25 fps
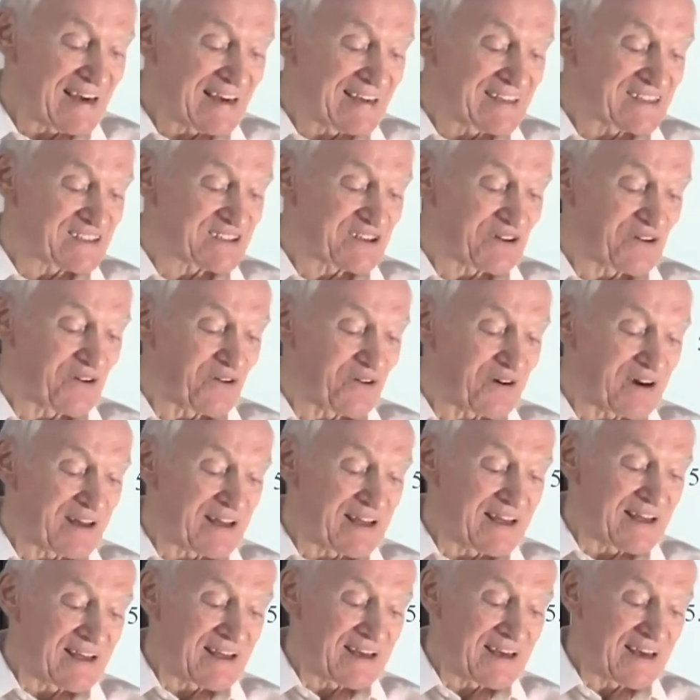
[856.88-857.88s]
So
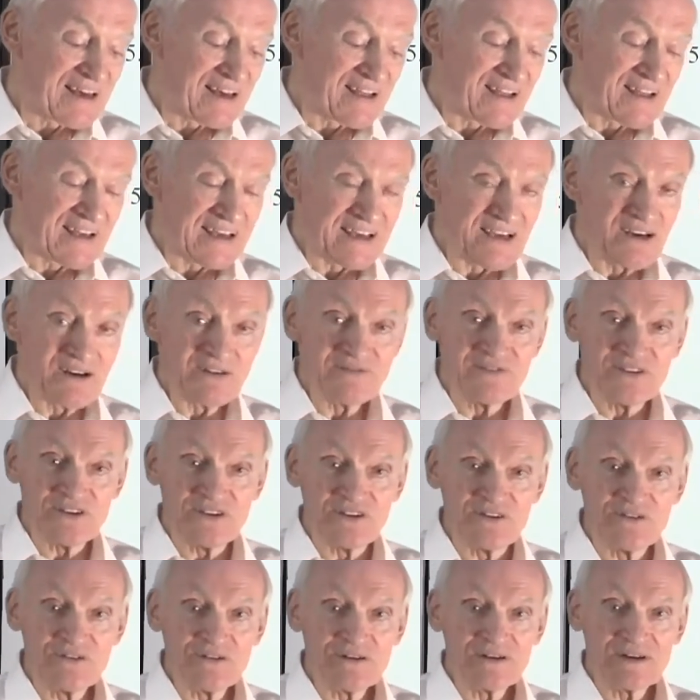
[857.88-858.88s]

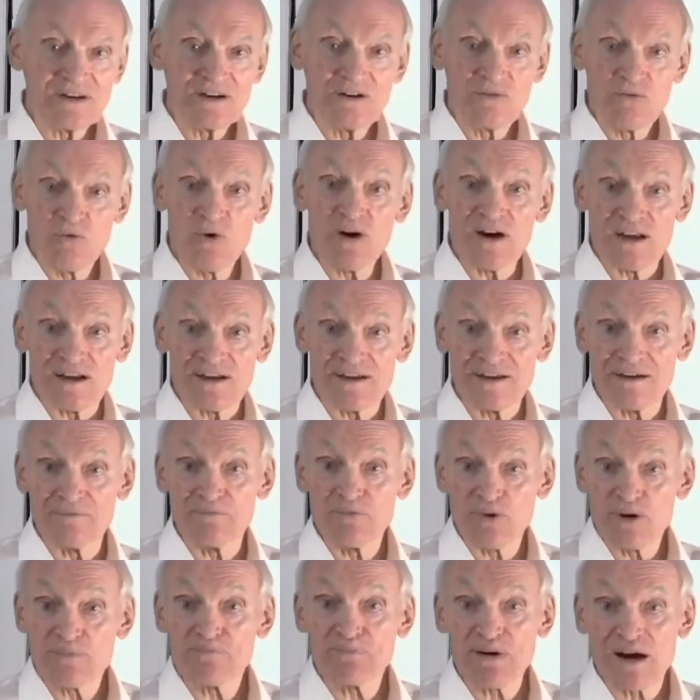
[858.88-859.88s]
interview what?
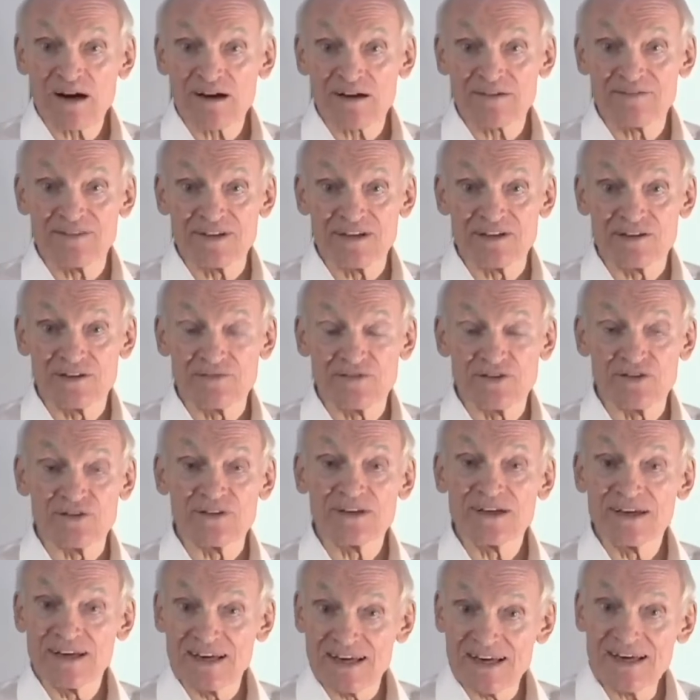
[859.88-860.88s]
What part of the interview?
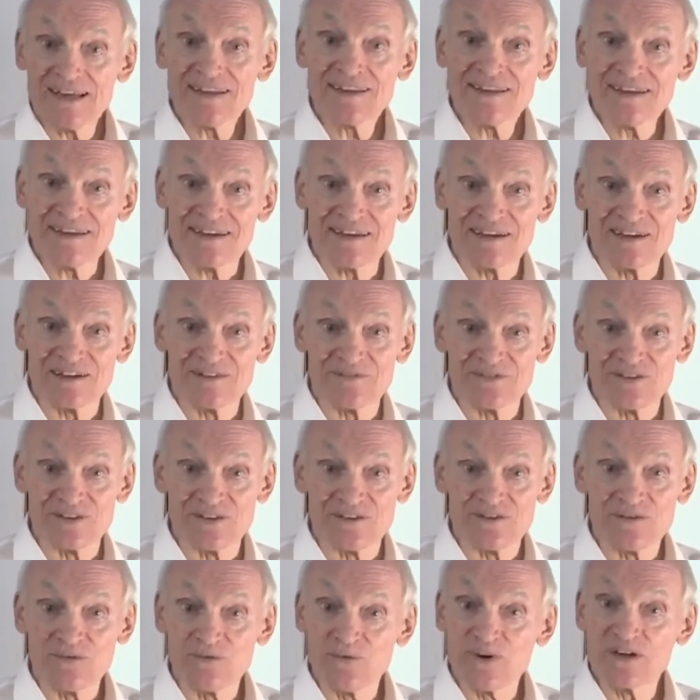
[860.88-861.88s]
In the interview,
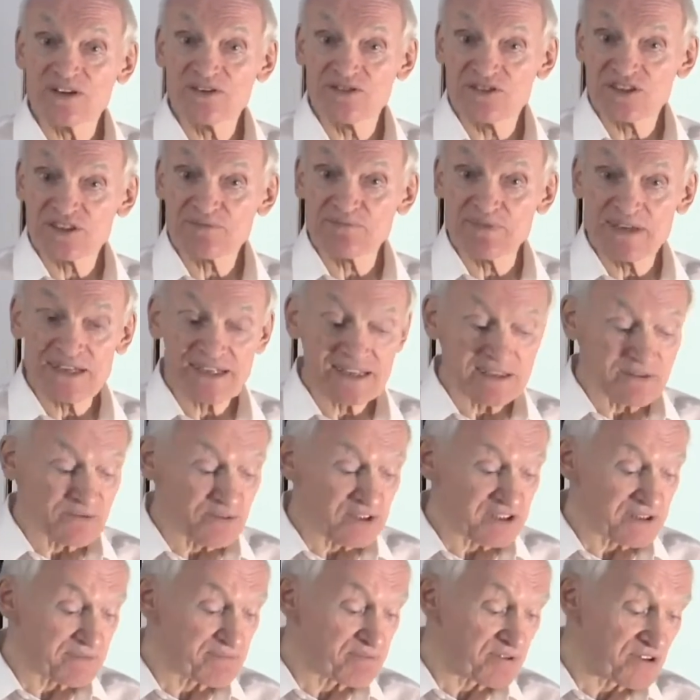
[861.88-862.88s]
when you're speaking
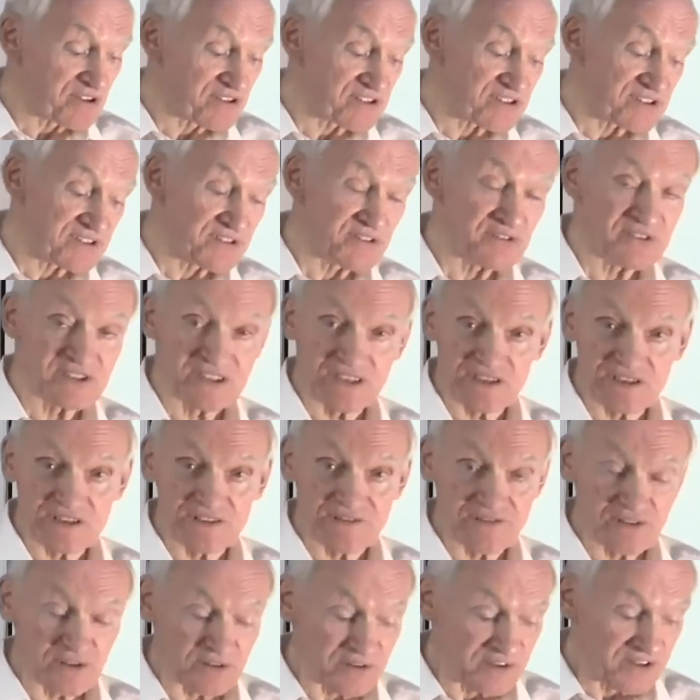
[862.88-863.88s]
with the person who's
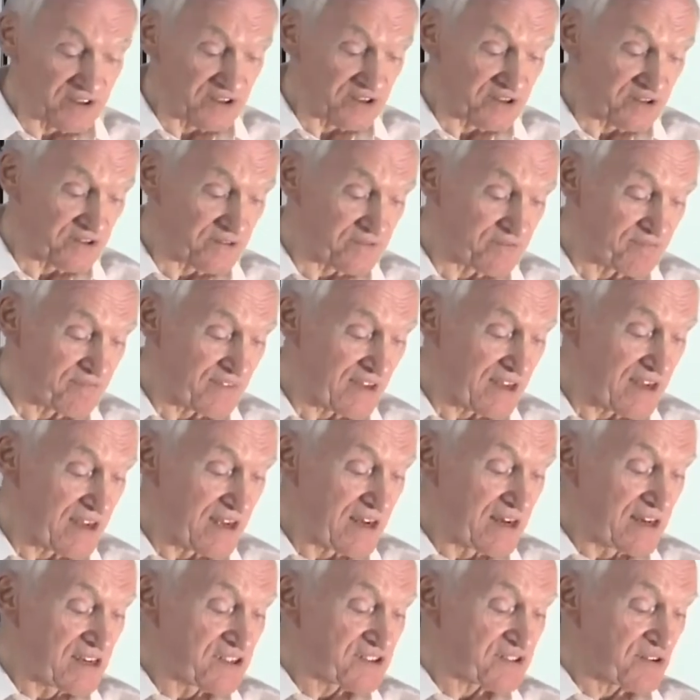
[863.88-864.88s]
interviewing you.
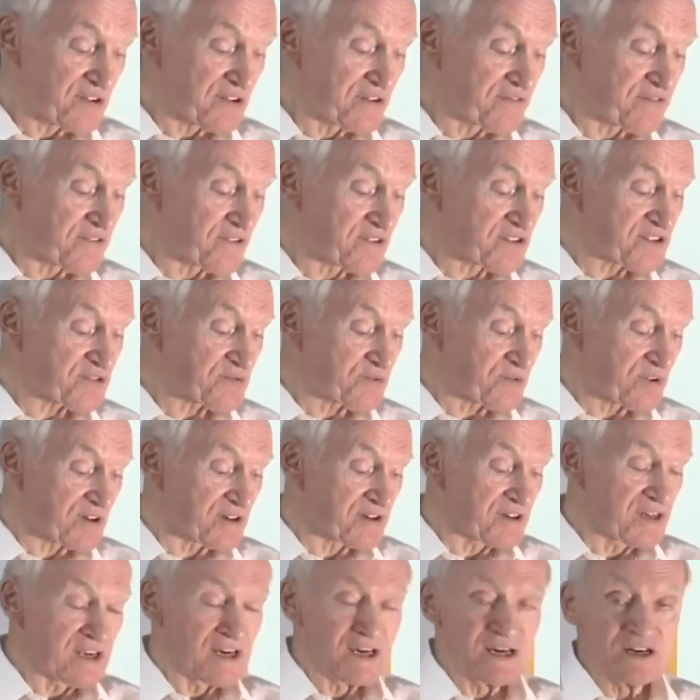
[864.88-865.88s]
So the first
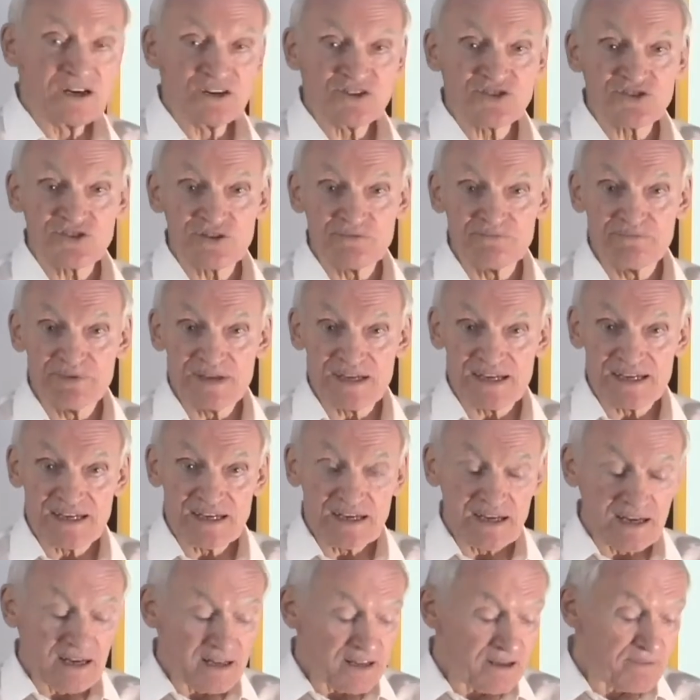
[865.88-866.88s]
word should
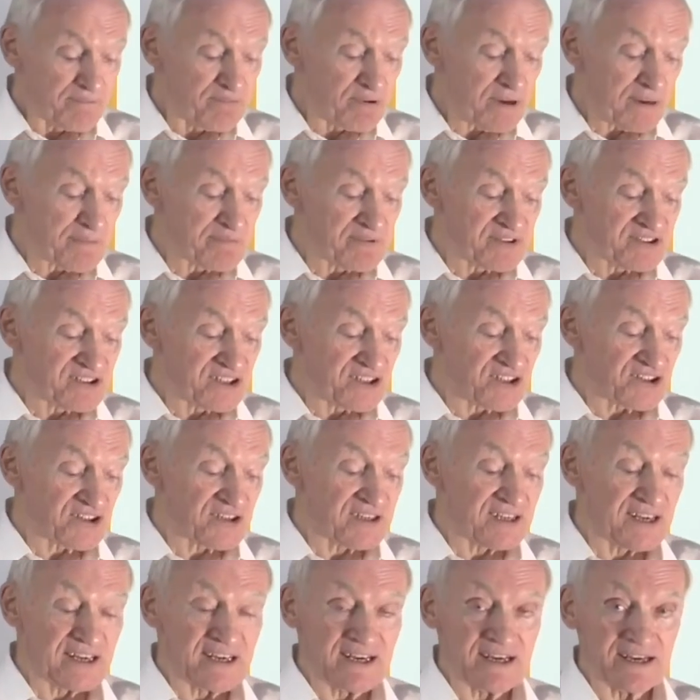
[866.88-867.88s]
be the
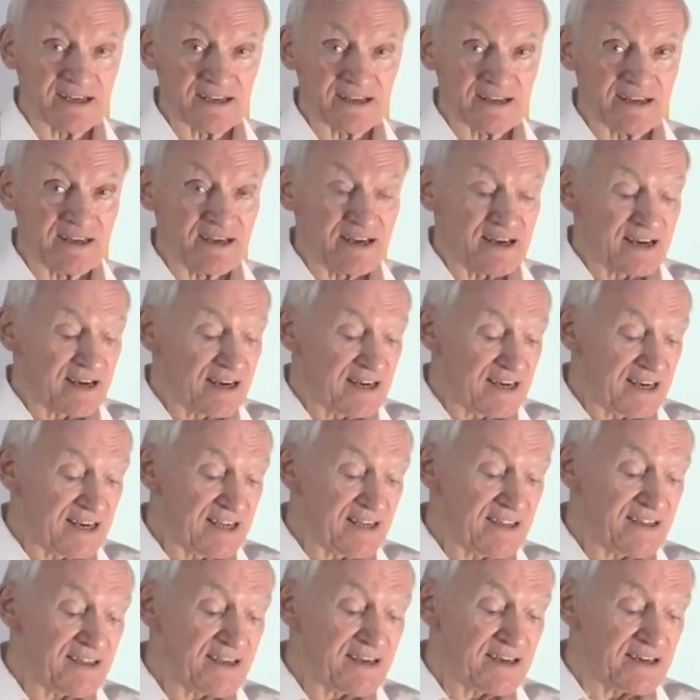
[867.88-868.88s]
preposition in.
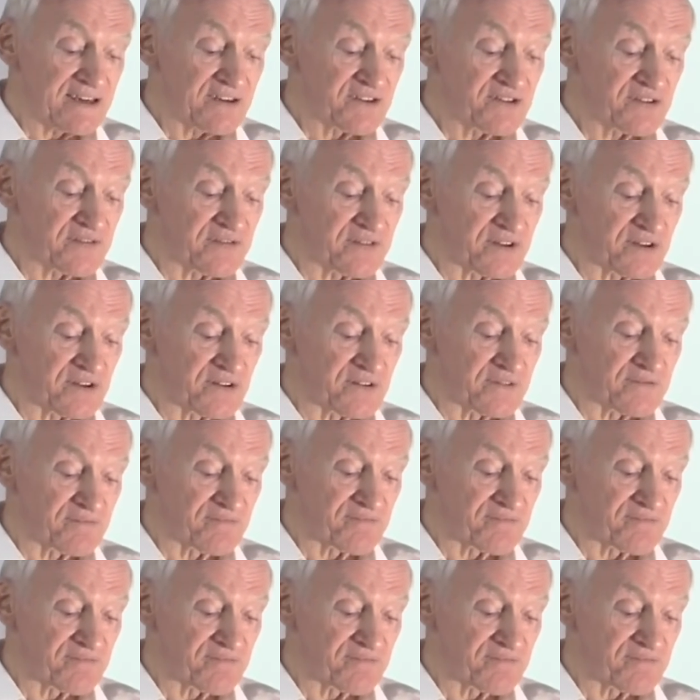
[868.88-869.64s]
In the interview,